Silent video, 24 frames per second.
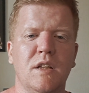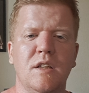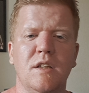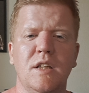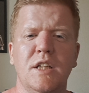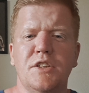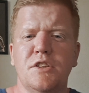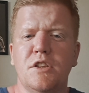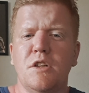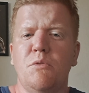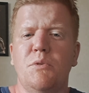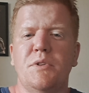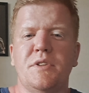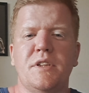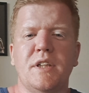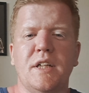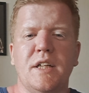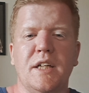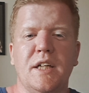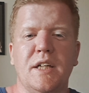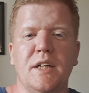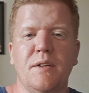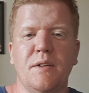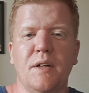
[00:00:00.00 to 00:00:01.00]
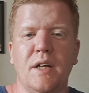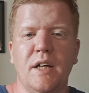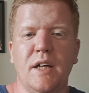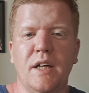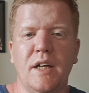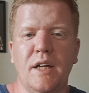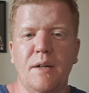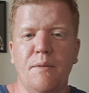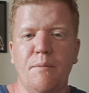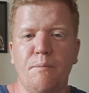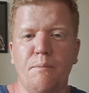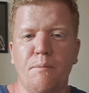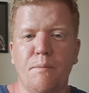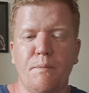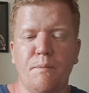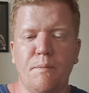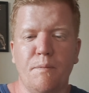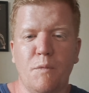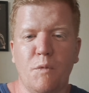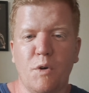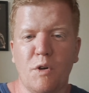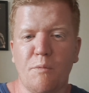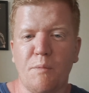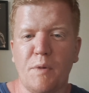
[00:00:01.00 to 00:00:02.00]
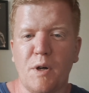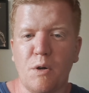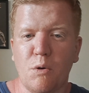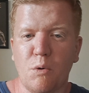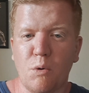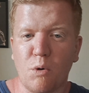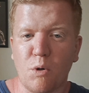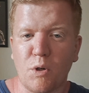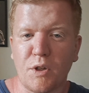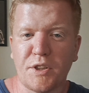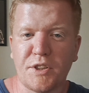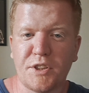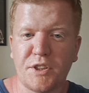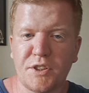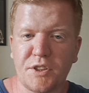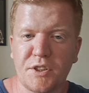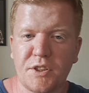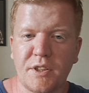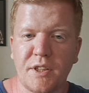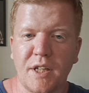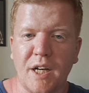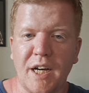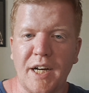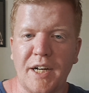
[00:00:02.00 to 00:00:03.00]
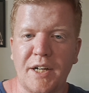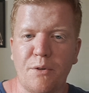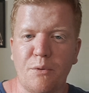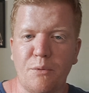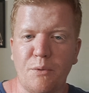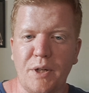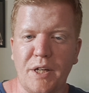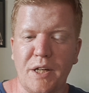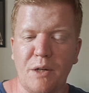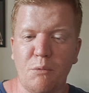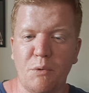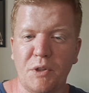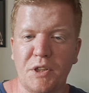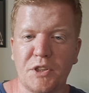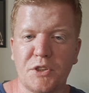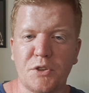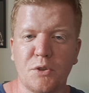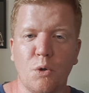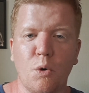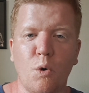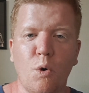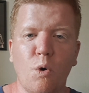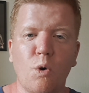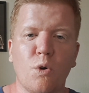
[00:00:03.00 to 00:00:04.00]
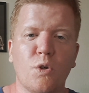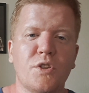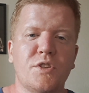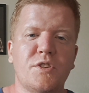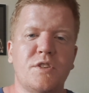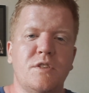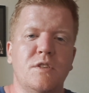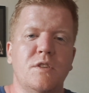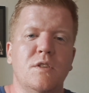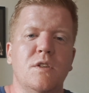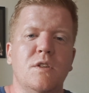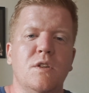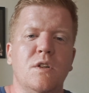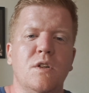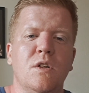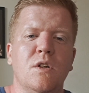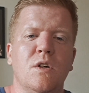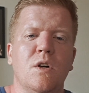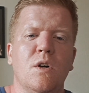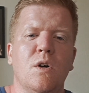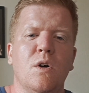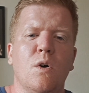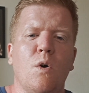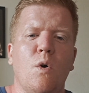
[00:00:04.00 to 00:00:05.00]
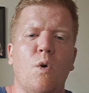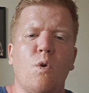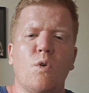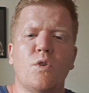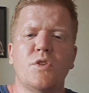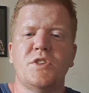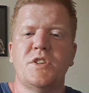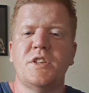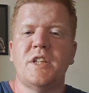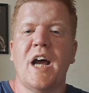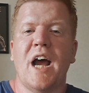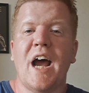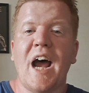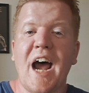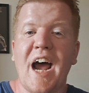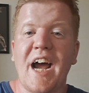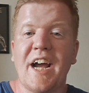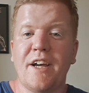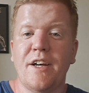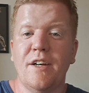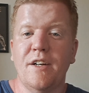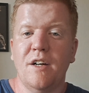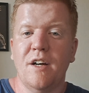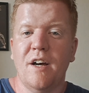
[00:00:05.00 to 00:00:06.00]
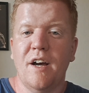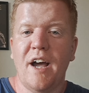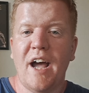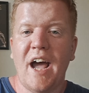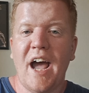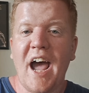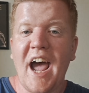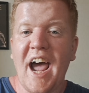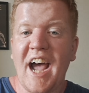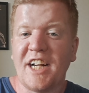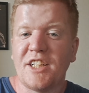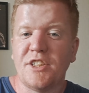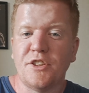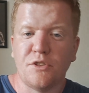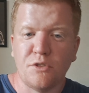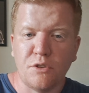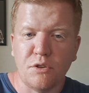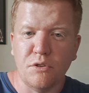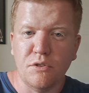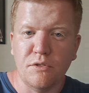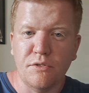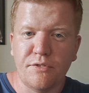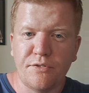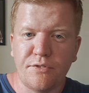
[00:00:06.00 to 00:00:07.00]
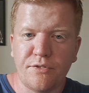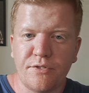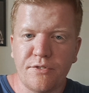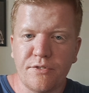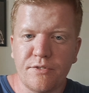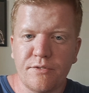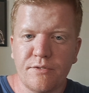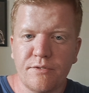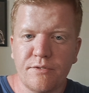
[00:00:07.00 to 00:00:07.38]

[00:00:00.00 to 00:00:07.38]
let's go with one of my orcs I created, which is Ornthak Axetooth.